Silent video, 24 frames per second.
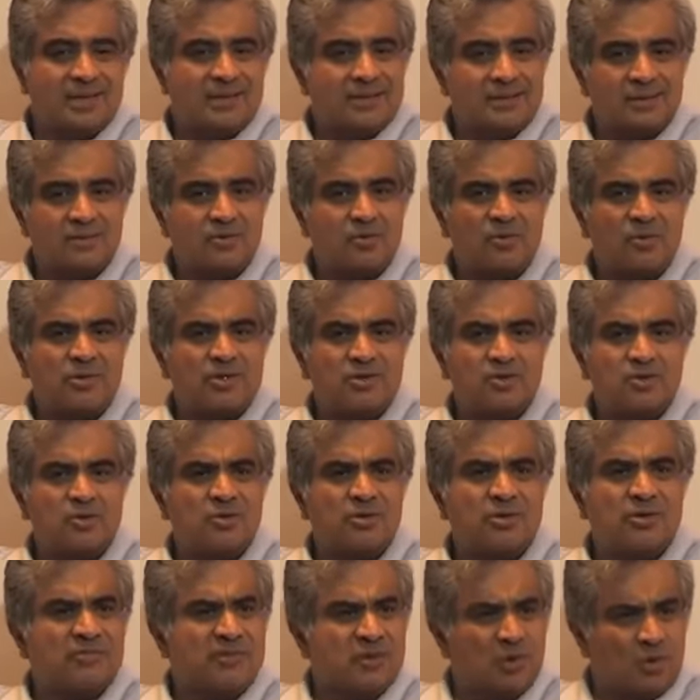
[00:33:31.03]
This only
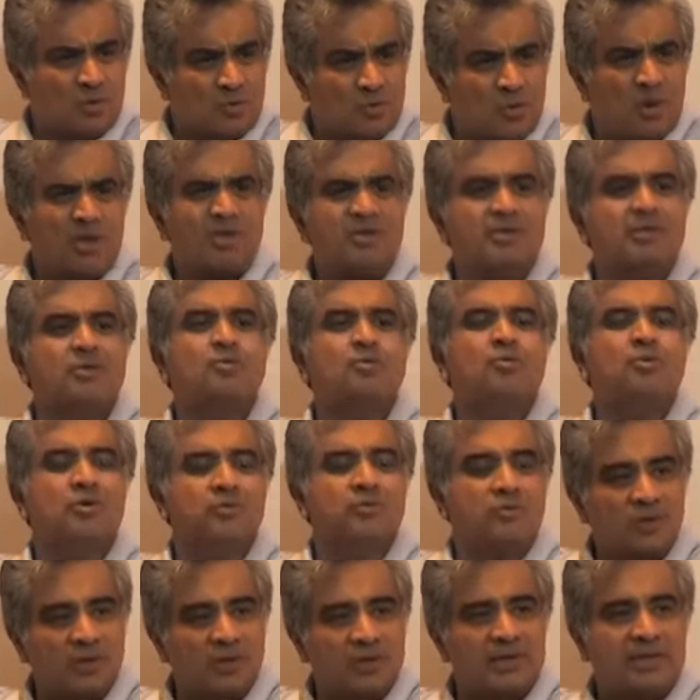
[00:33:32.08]
shows that we don't want the rule
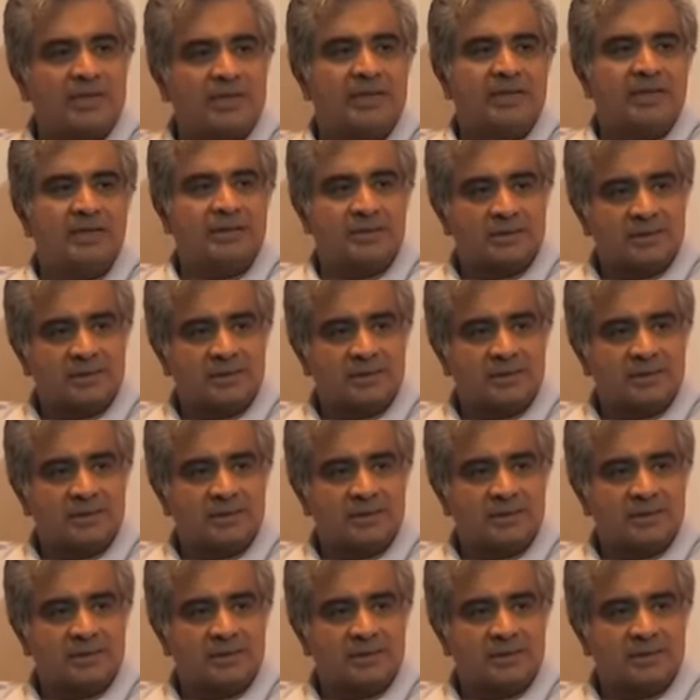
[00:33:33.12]
of law anymore.